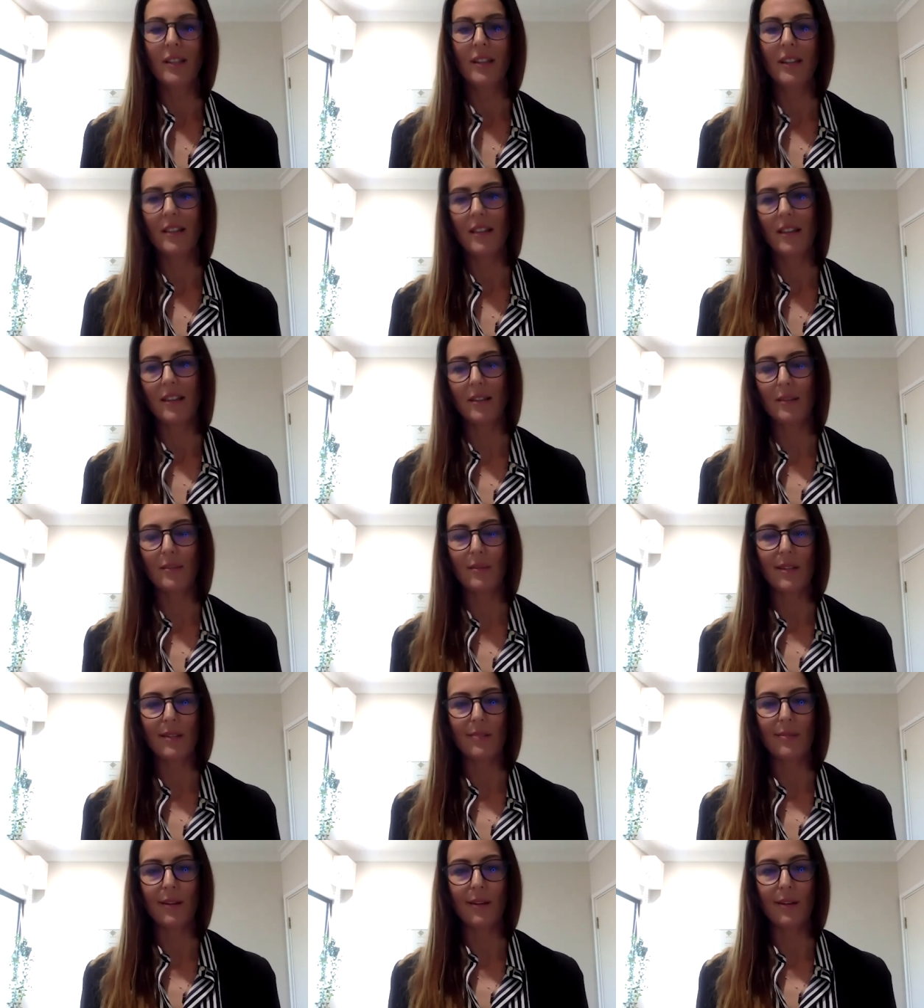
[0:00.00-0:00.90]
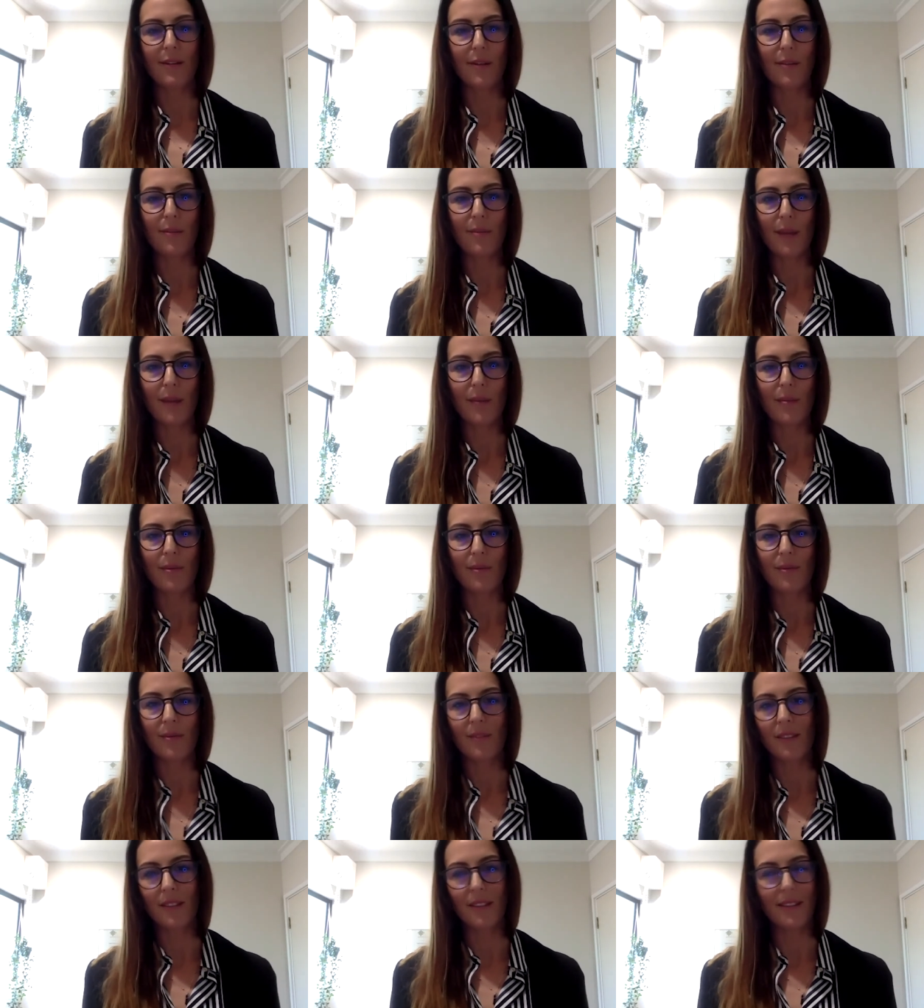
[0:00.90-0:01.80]
and that's the best way to grab
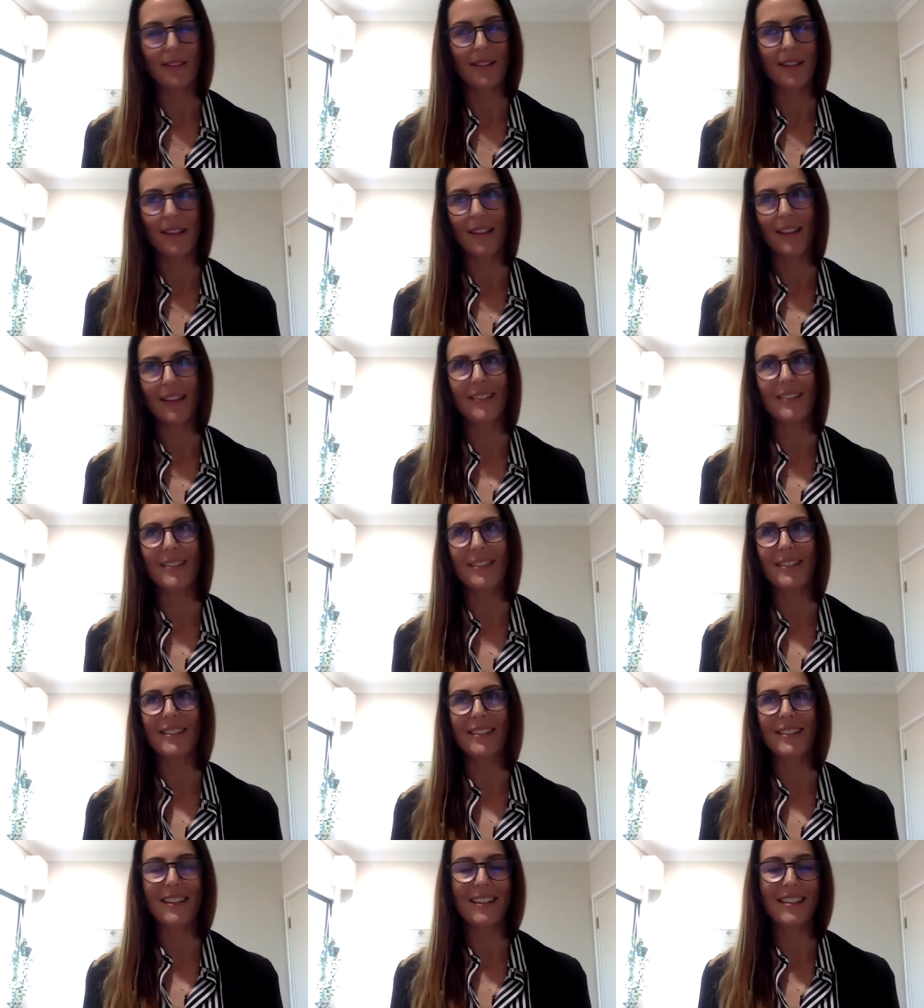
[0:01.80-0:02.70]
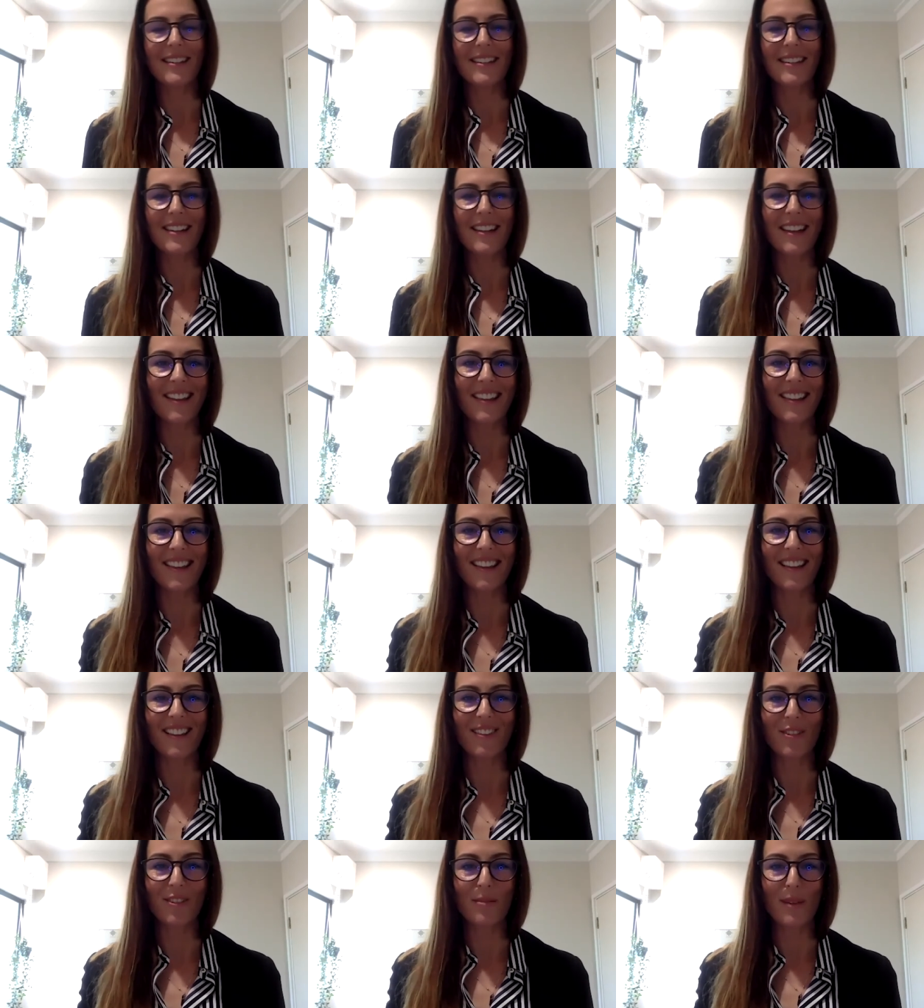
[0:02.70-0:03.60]
people and that's yeah it's, it's a lesson that i
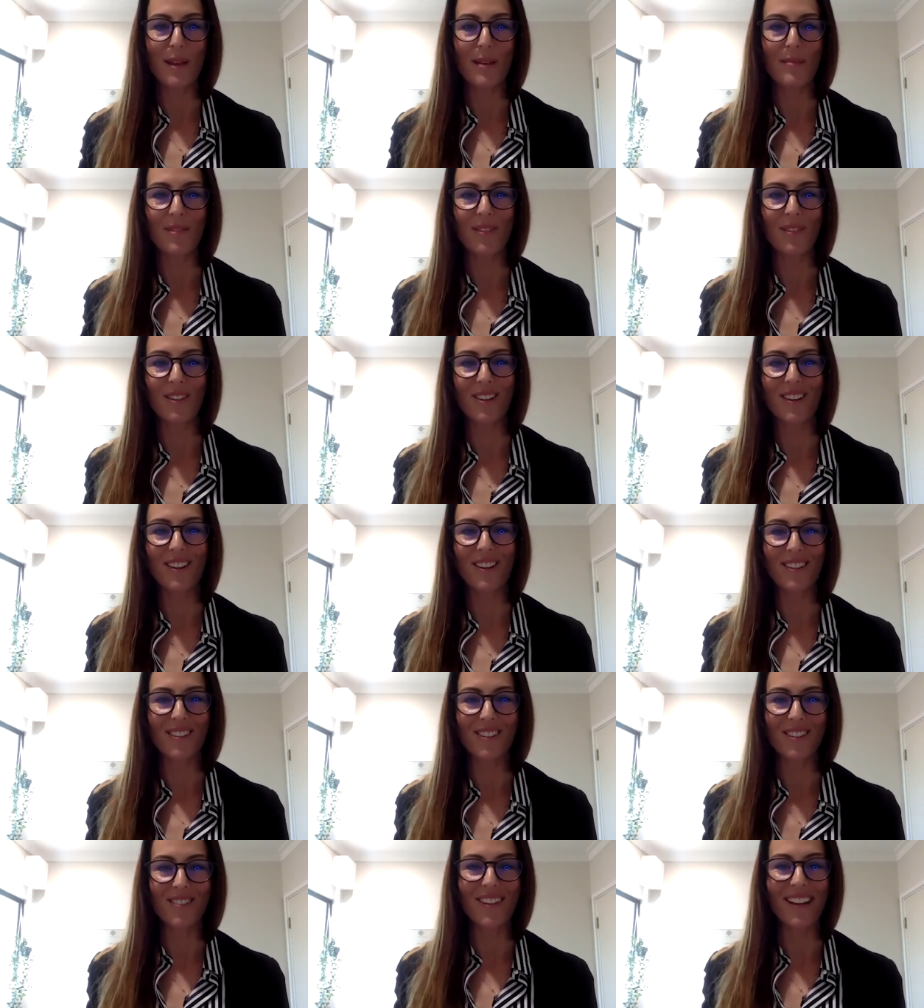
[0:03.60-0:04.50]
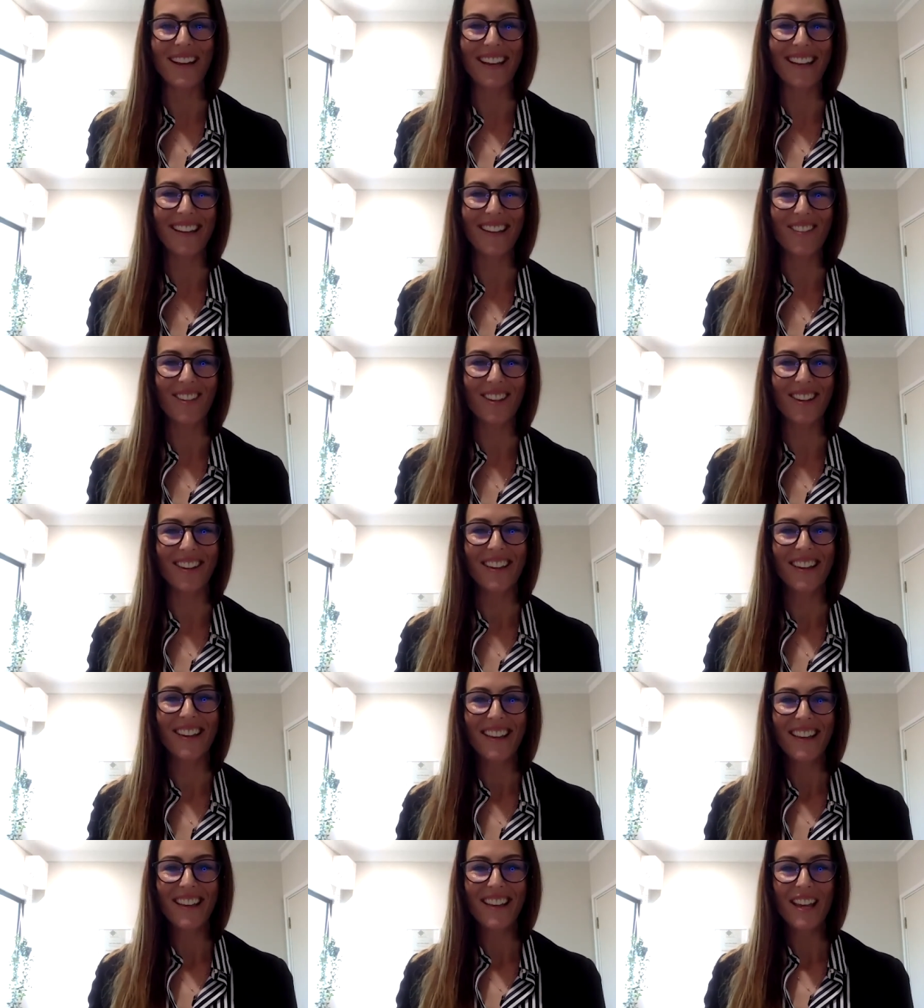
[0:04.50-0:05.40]
think a lot of people learn along the way if you
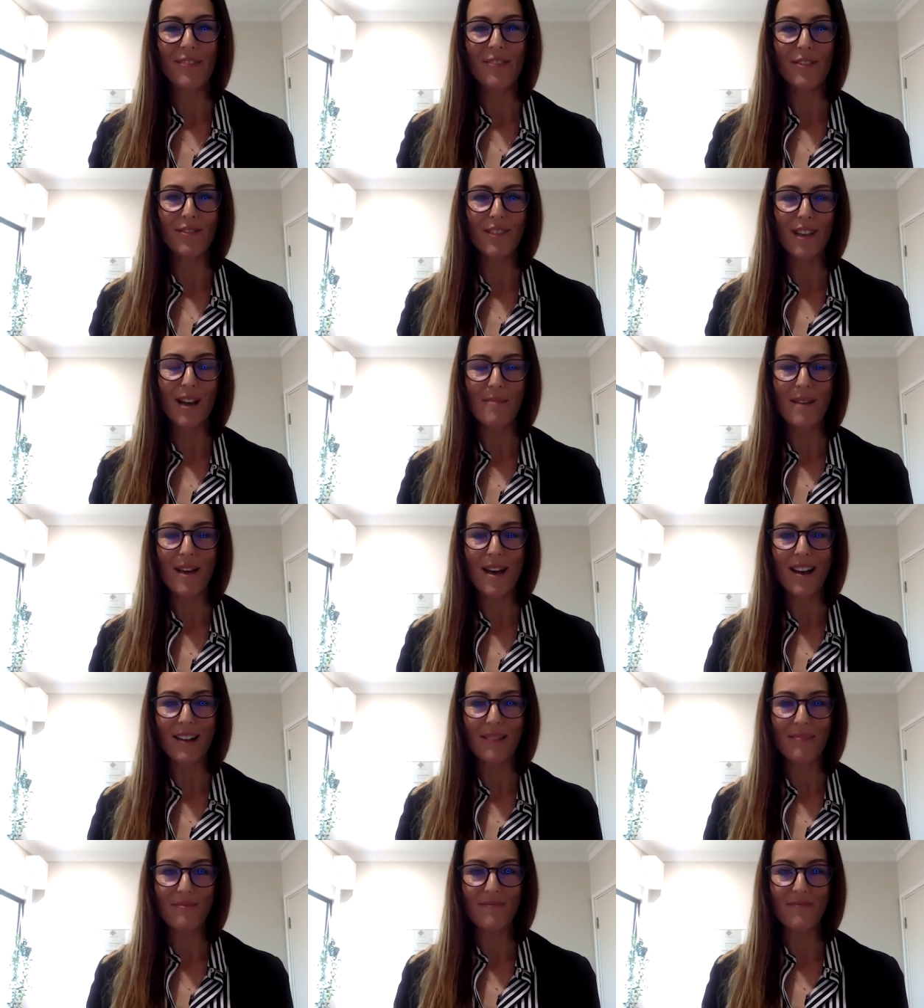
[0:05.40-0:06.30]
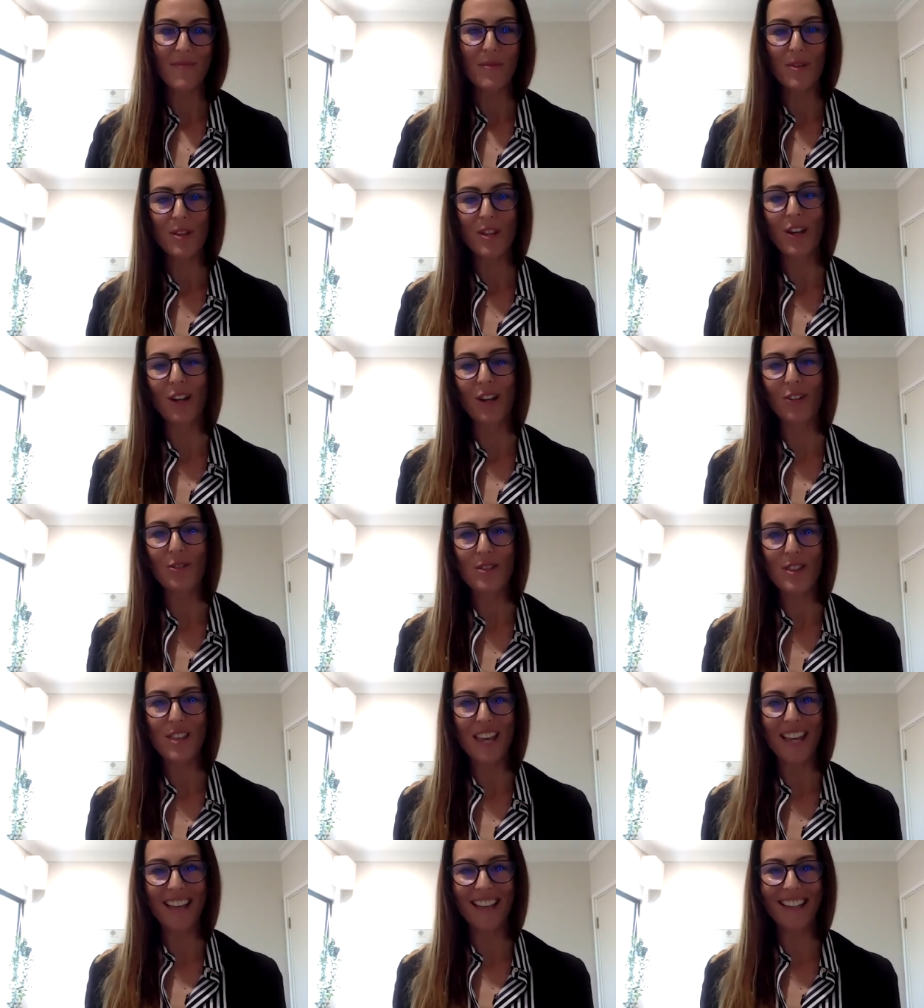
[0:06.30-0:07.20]
if you've come out a you know a
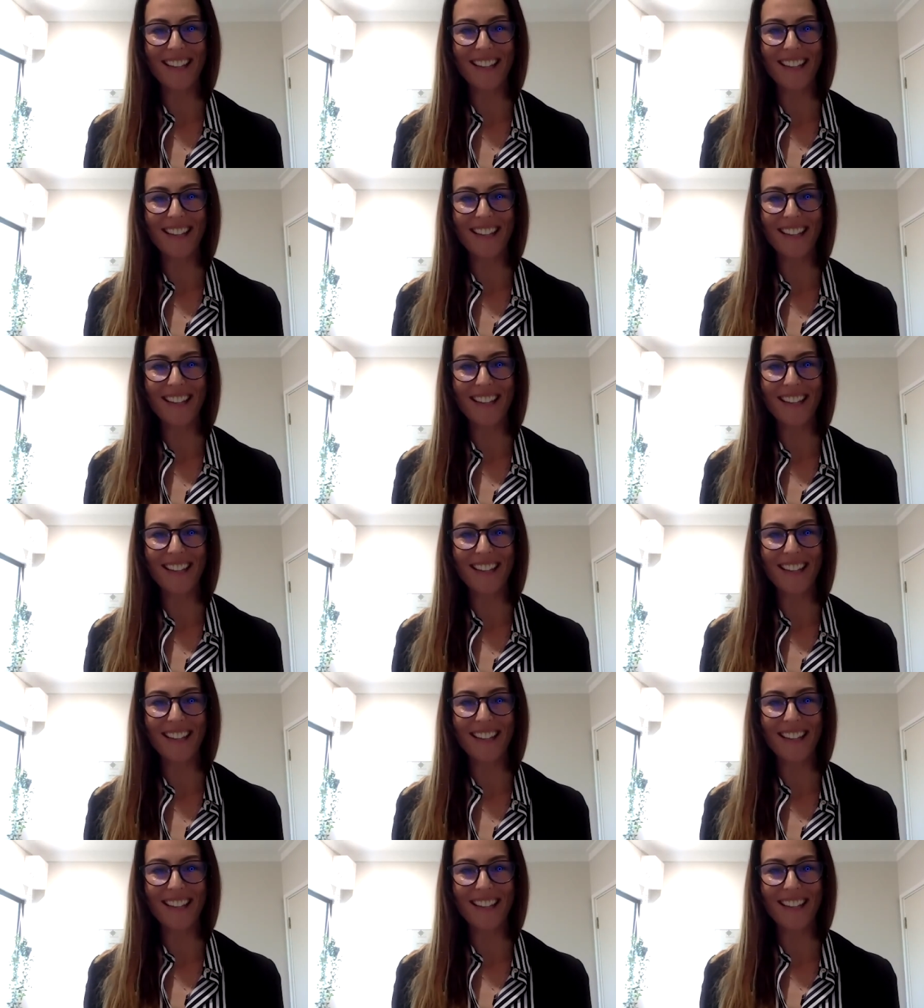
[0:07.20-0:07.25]
good thing